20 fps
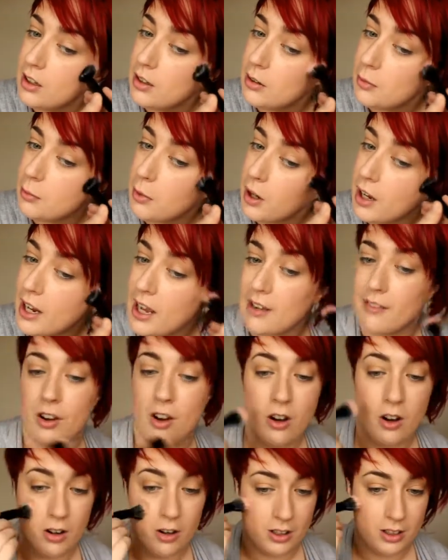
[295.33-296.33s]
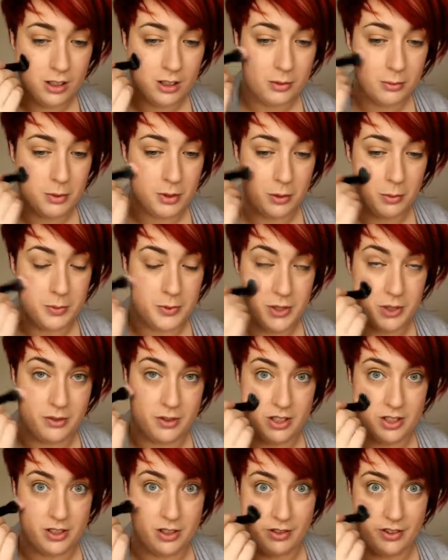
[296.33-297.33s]
But I have a haul coming up soon. The
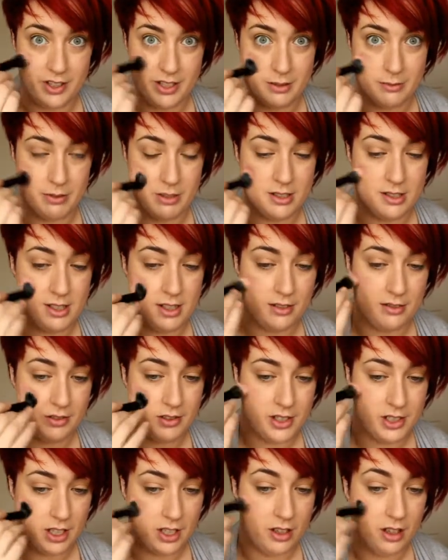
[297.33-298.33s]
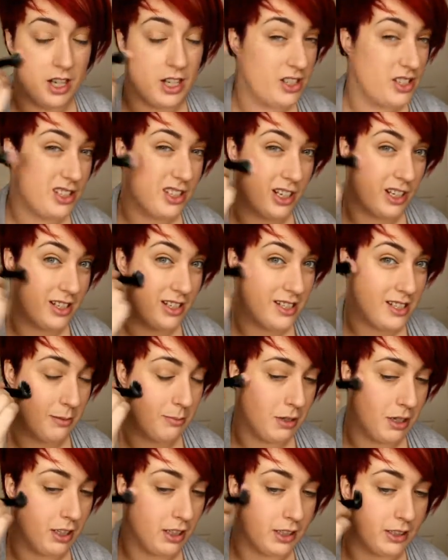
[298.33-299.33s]
stuff hasn't been delivered yet. I just kind of
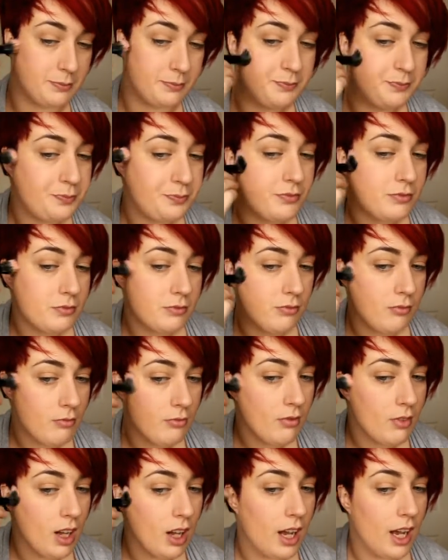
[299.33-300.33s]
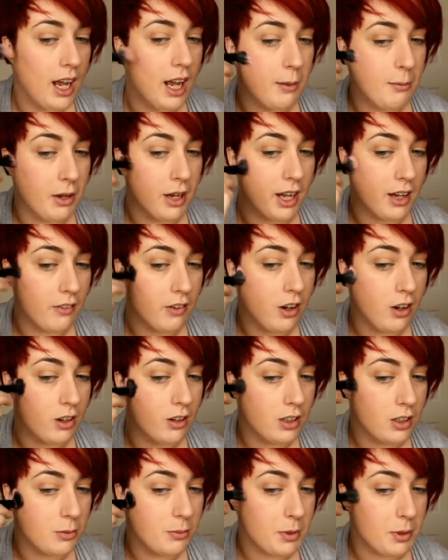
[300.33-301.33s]
stipple it in. I have a haul
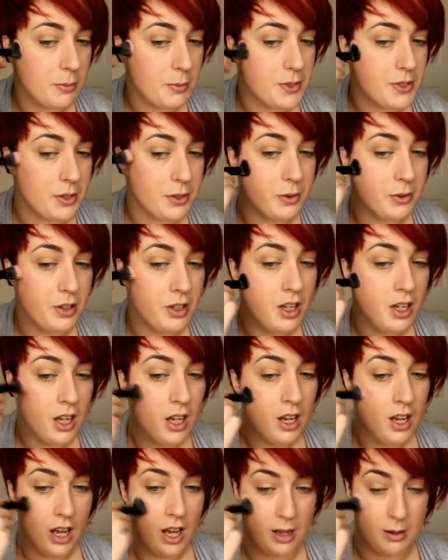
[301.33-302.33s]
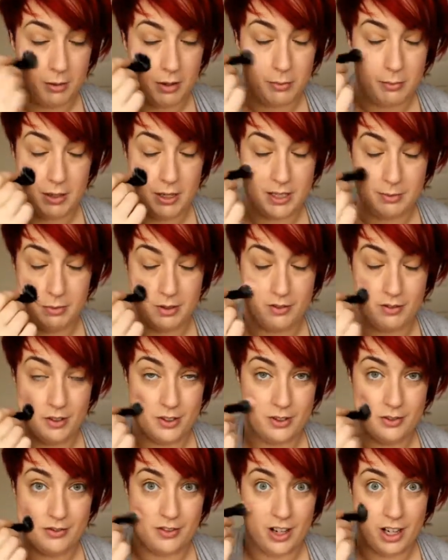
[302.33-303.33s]
coming up soon. I placed my
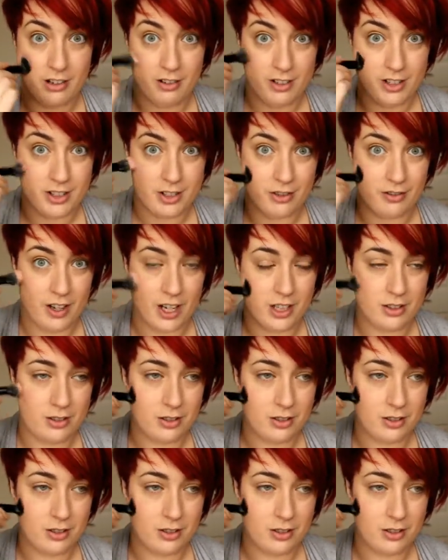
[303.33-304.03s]
first fragrance direct